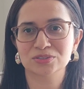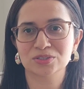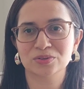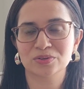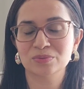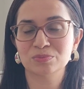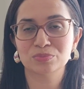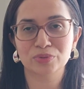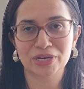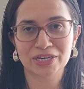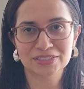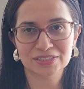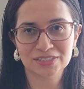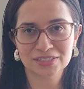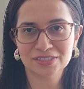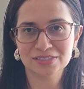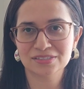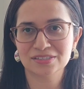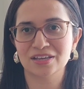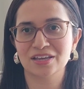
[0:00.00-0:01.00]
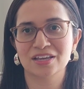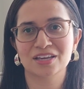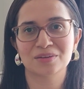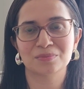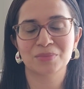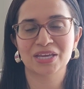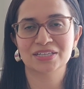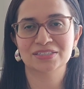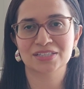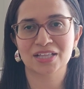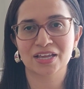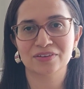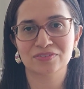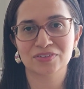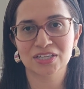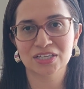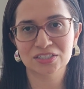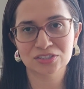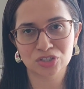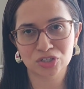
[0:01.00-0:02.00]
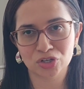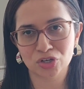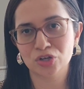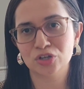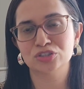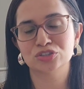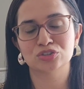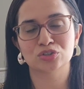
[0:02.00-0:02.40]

So embrace this. It makes life easier.